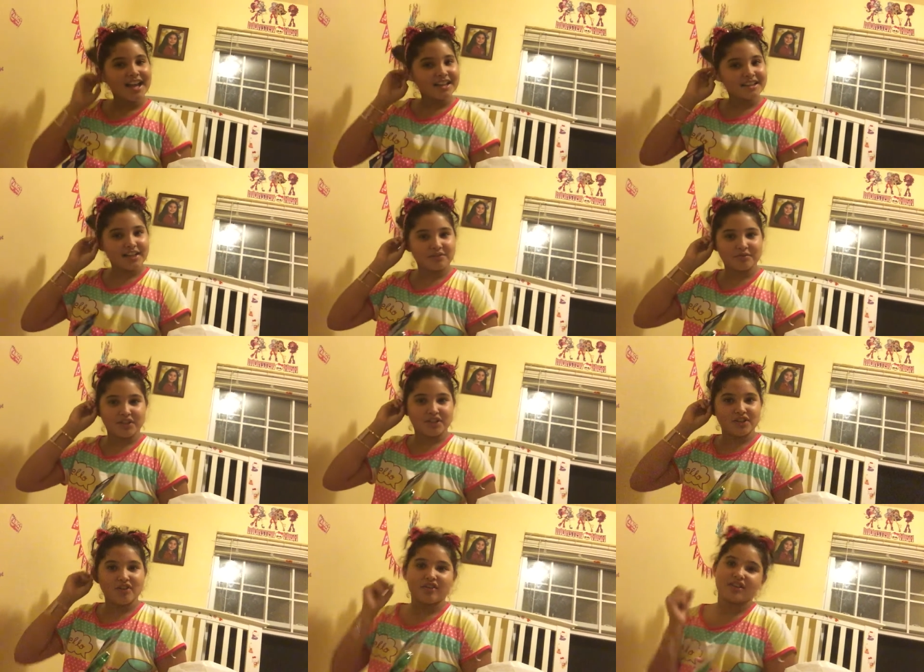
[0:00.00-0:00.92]
And that's why
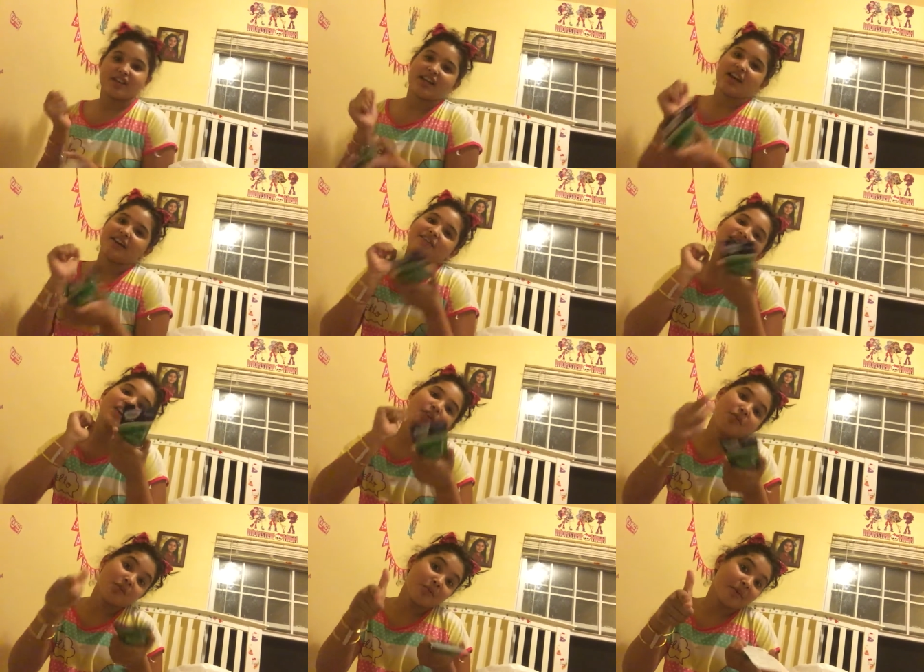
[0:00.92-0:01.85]
you know you have
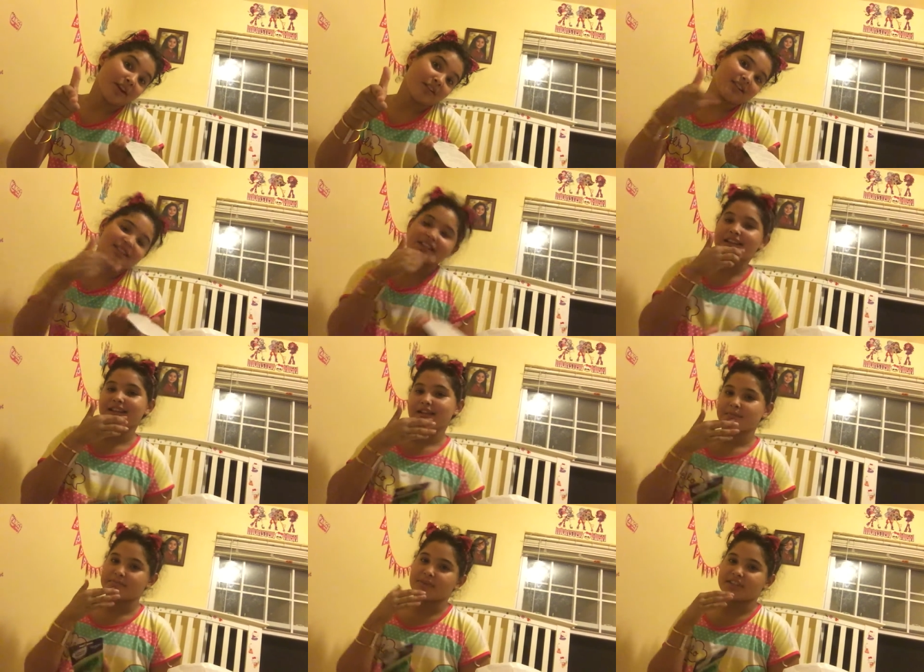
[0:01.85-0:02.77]
cool parents,
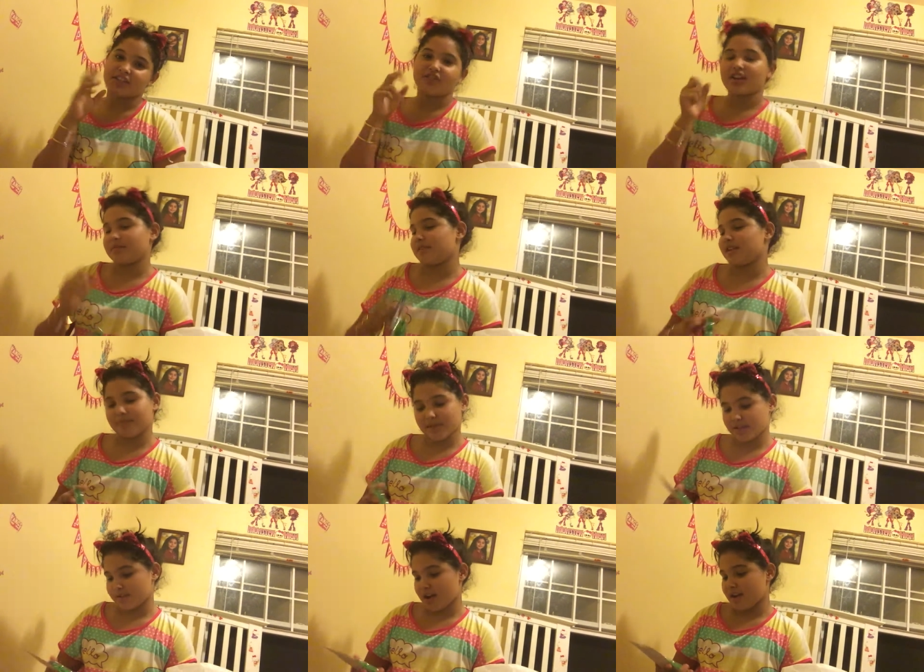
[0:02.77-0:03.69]
but they try to be hip
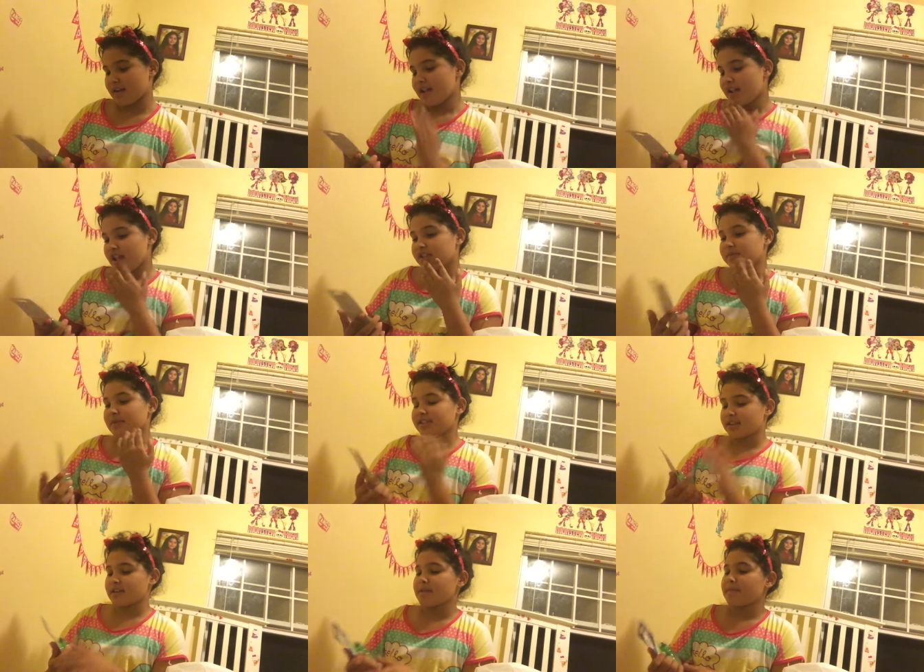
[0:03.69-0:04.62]
and they're not. So
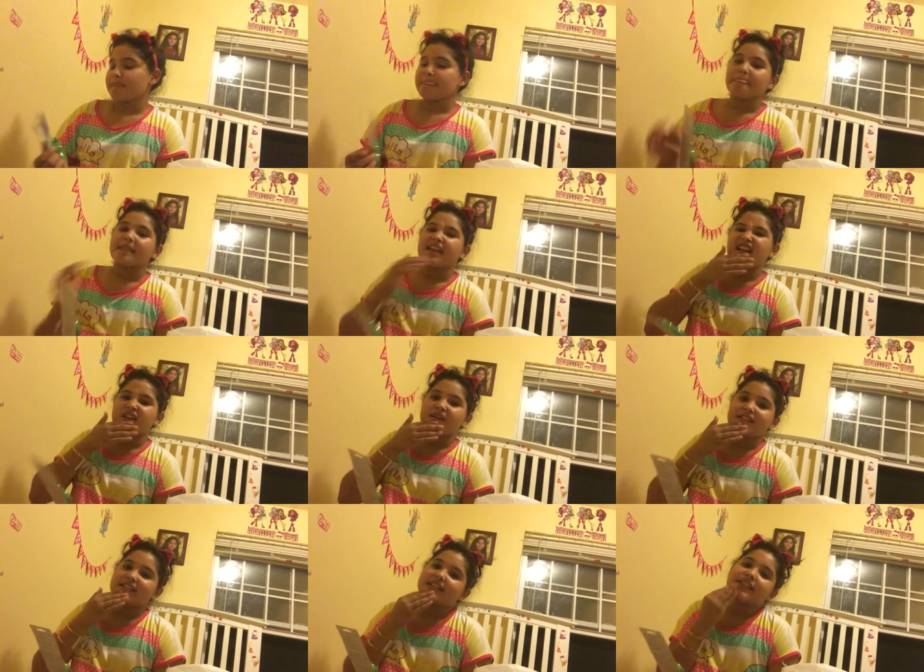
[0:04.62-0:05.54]
basically, oh,
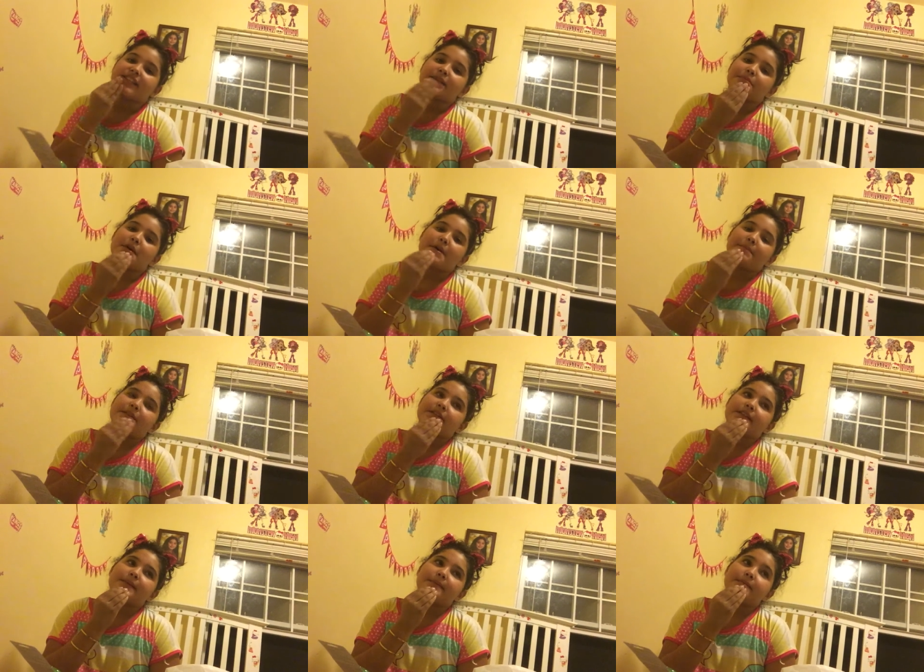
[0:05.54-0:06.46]
I think I like
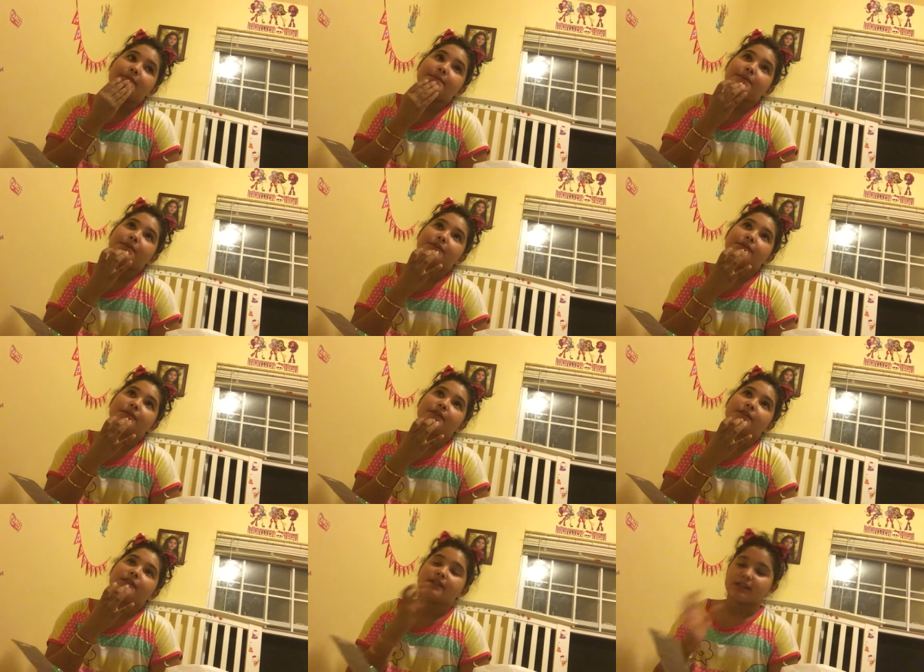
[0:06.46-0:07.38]
popped a little.
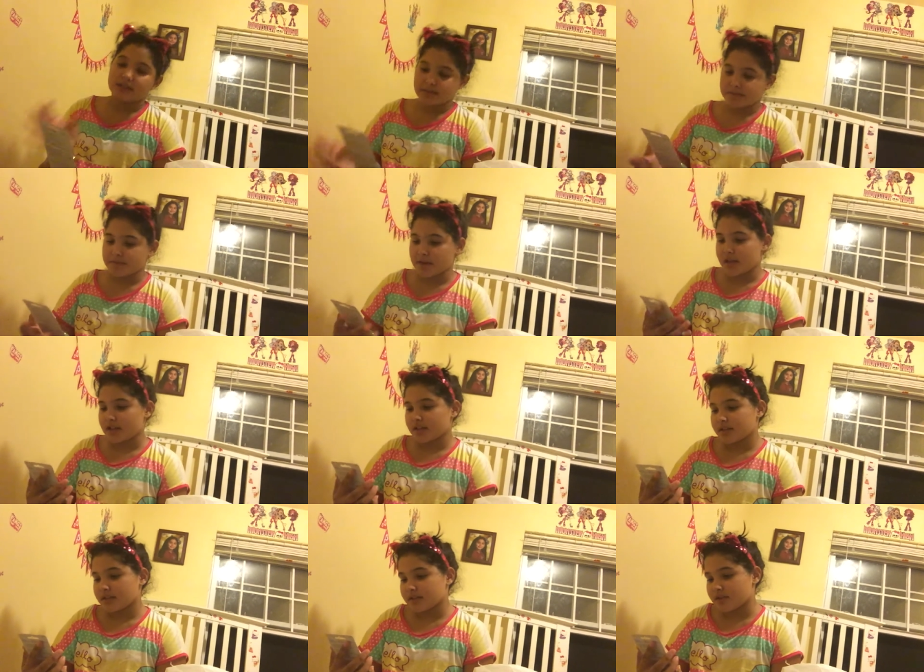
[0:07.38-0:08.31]
But
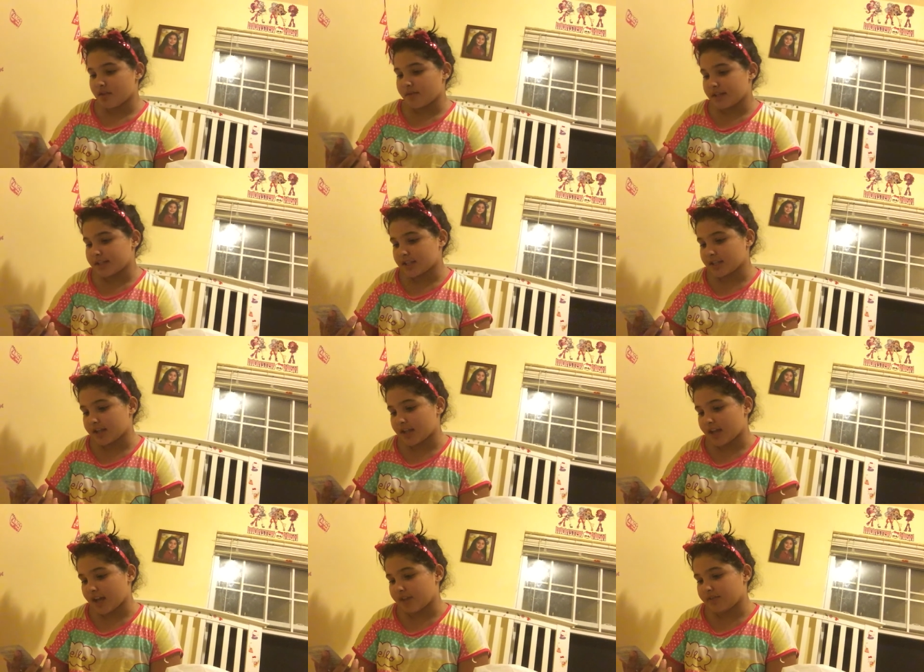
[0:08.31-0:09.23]
so basically, I
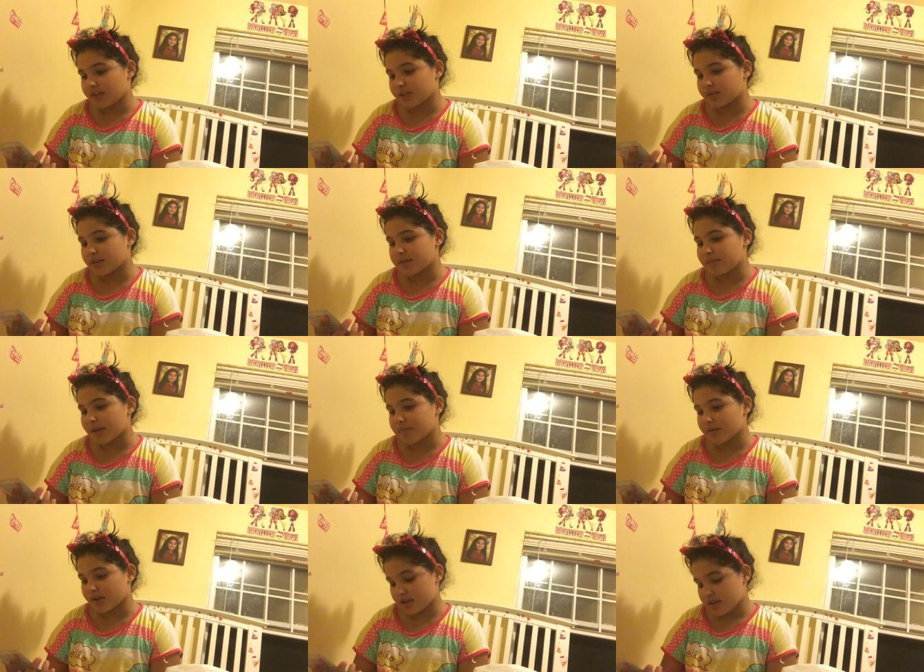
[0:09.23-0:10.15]
have liquid
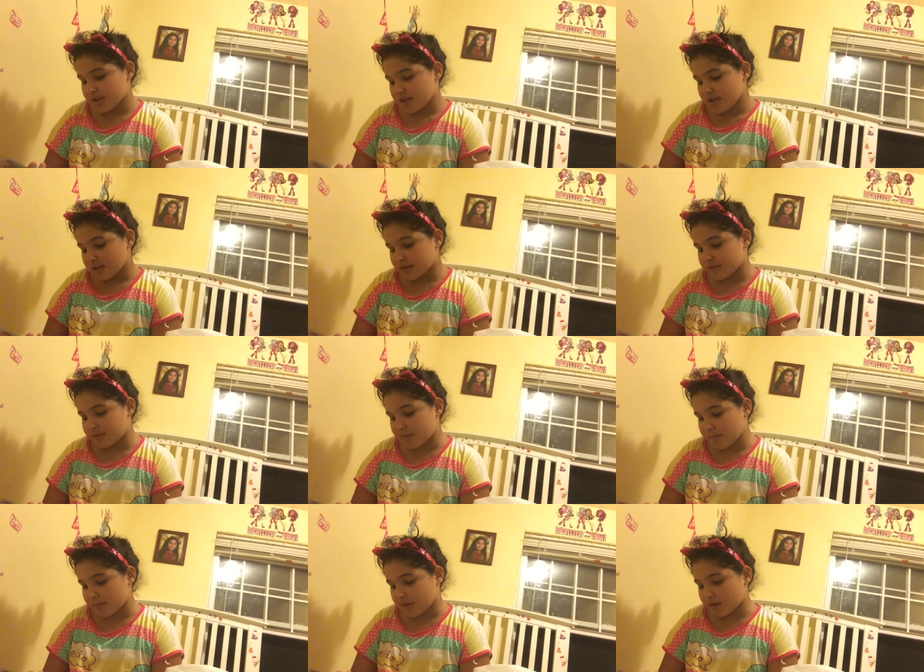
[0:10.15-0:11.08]
paper, liquid
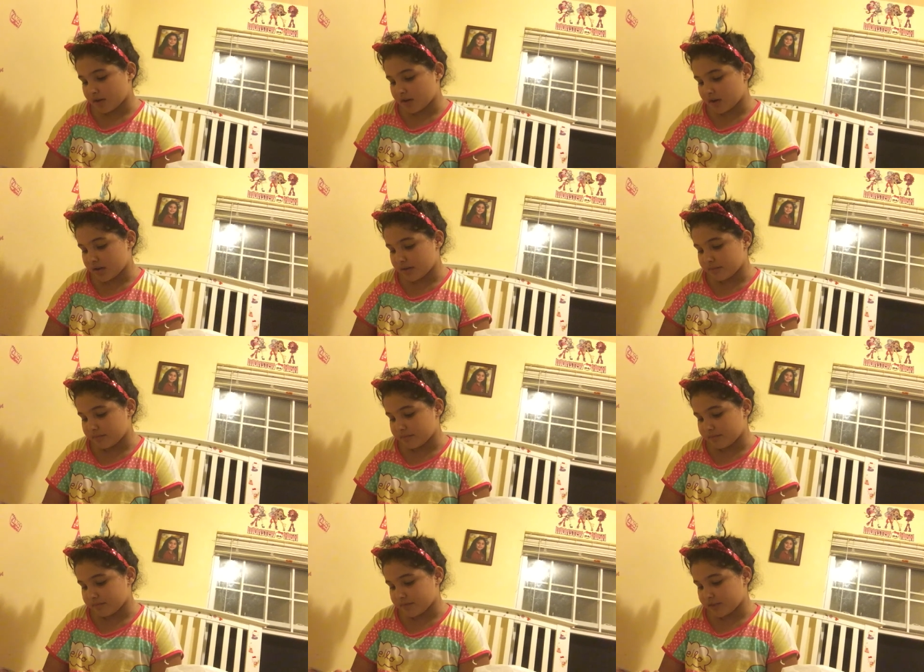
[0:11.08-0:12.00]
paper.
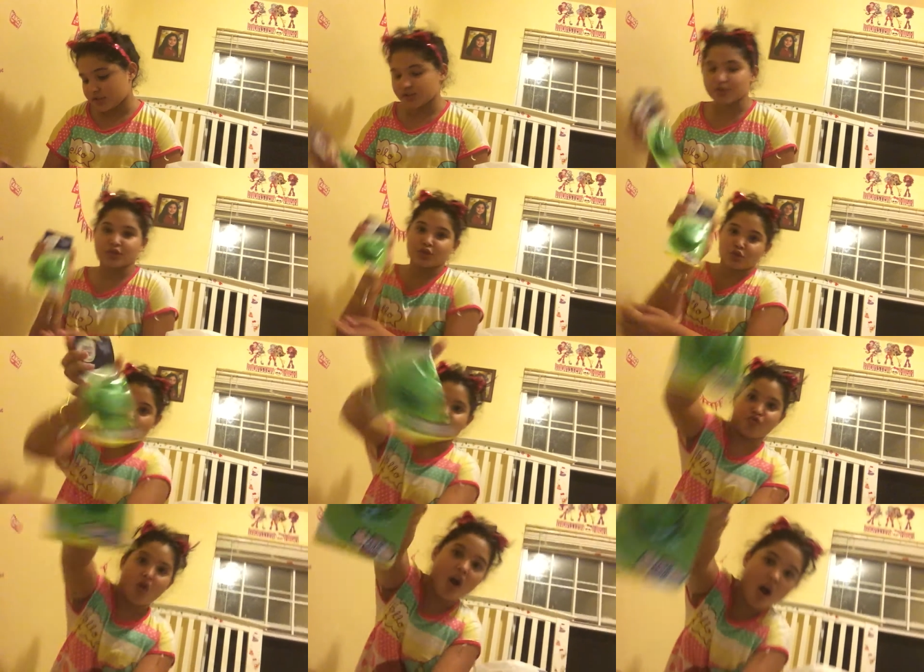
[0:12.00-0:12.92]
Um, this is
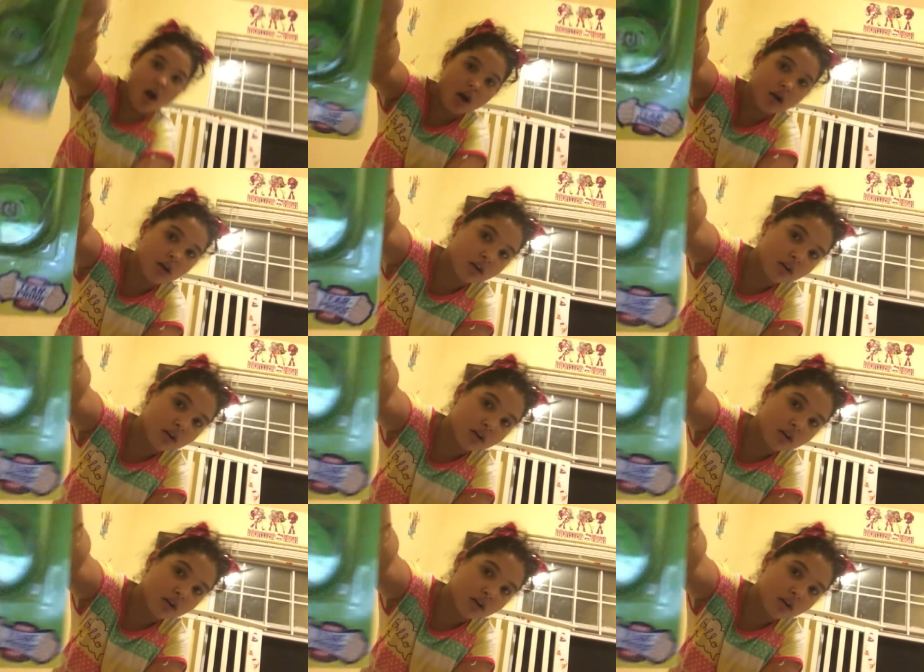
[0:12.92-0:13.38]
straw.